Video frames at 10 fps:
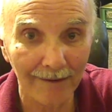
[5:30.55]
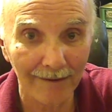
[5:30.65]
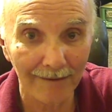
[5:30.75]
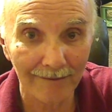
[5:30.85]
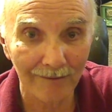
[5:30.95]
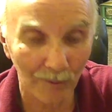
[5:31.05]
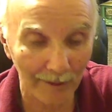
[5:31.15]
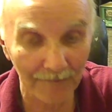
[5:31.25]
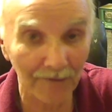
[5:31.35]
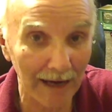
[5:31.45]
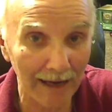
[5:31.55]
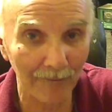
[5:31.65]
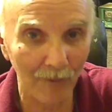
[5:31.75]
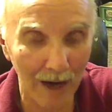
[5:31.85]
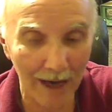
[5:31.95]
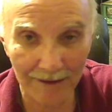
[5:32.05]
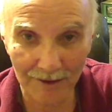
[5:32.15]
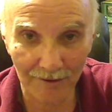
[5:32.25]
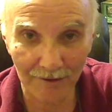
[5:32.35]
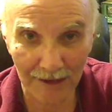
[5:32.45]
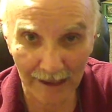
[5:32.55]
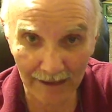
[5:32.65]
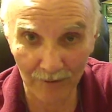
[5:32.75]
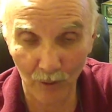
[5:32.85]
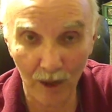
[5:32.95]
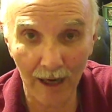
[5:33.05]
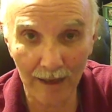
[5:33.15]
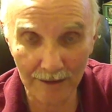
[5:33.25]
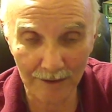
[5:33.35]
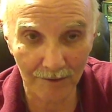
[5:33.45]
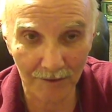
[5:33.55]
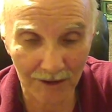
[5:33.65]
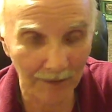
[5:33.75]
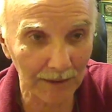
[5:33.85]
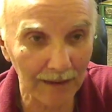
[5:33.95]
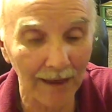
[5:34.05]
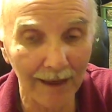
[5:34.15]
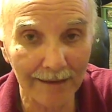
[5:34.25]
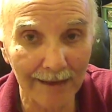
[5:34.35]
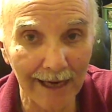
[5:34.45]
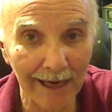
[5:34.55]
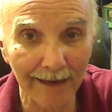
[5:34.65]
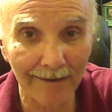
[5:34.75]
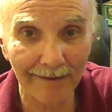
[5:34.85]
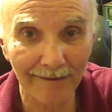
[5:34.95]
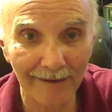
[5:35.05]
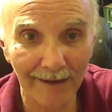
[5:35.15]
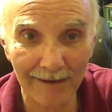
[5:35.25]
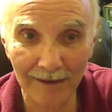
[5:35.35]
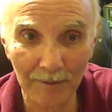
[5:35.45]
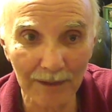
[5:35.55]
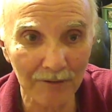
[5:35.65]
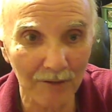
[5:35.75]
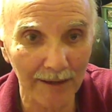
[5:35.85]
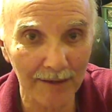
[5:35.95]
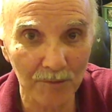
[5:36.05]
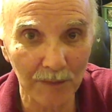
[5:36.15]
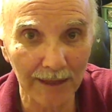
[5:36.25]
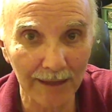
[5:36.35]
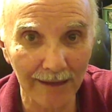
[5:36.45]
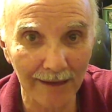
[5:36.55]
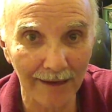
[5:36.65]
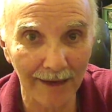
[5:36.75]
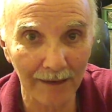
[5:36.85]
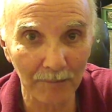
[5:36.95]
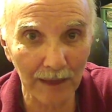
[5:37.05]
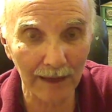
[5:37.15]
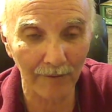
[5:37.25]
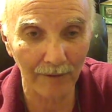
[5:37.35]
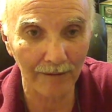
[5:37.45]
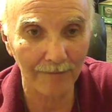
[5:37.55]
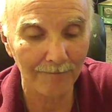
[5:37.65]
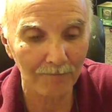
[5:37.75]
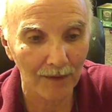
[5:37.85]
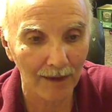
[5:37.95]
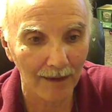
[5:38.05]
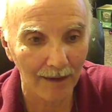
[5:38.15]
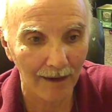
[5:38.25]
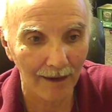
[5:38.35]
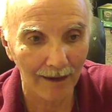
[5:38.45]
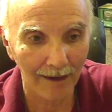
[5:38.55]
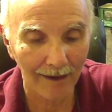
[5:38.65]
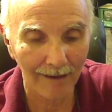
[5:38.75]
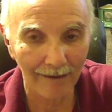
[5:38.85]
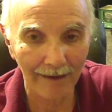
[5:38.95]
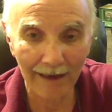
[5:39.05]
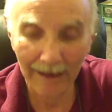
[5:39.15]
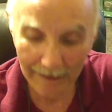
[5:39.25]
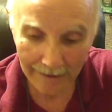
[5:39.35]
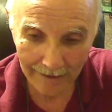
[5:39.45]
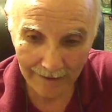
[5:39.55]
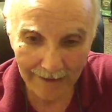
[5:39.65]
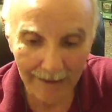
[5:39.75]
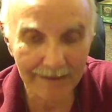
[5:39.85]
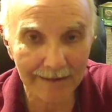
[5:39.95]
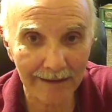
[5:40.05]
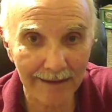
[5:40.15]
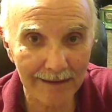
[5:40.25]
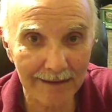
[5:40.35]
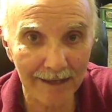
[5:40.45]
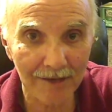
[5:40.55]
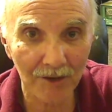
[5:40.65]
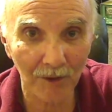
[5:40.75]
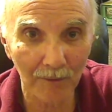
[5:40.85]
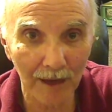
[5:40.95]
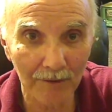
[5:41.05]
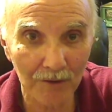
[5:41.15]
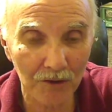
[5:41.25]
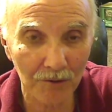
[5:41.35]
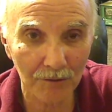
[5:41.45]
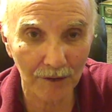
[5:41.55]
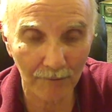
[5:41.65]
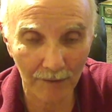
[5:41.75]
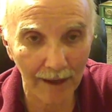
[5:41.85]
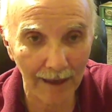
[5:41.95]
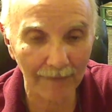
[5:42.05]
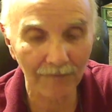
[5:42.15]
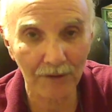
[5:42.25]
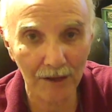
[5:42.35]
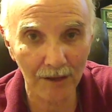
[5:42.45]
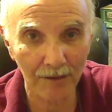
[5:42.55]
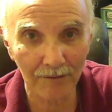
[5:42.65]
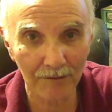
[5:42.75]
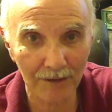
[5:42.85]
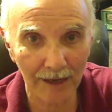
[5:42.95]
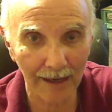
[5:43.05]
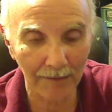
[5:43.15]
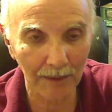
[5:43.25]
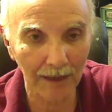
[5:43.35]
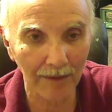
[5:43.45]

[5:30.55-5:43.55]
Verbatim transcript: 25 watts or 10 watts or something like that. They're not going to be transmitting at high power. Uh, and in the case of these digital modes, you don't have to use high power.